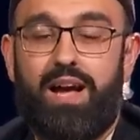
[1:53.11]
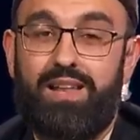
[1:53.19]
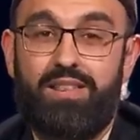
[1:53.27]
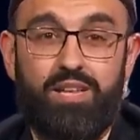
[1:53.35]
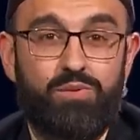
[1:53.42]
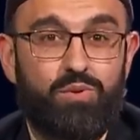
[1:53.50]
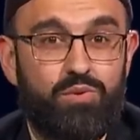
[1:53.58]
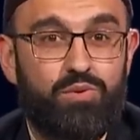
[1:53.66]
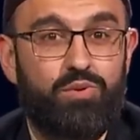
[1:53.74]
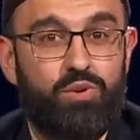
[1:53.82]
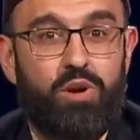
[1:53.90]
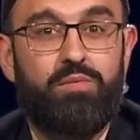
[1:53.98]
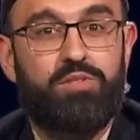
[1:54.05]
And these were all
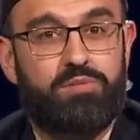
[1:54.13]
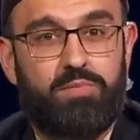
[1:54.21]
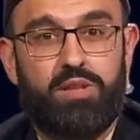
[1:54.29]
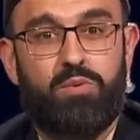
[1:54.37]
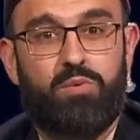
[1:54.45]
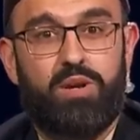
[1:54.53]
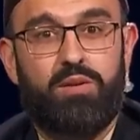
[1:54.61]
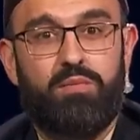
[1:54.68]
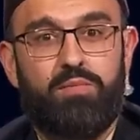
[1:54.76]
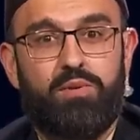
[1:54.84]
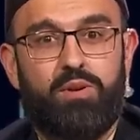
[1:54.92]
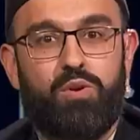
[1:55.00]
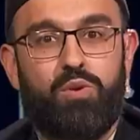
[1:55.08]
new converts, by the way,
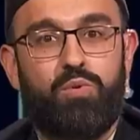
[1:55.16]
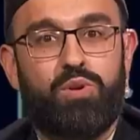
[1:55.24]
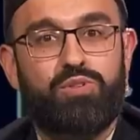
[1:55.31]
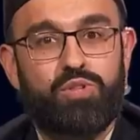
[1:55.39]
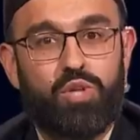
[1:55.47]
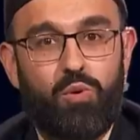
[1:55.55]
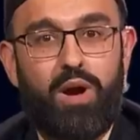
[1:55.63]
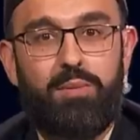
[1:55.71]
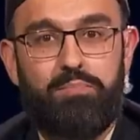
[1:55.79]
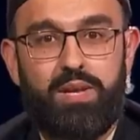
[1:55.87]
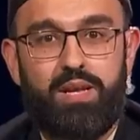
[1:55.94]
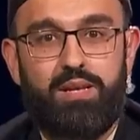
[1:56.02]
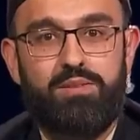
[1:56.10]
who were so
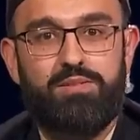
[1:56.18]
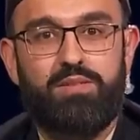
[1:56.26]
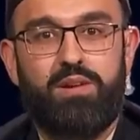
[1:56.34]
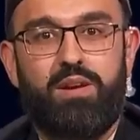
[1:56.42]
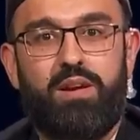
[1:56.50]
at peace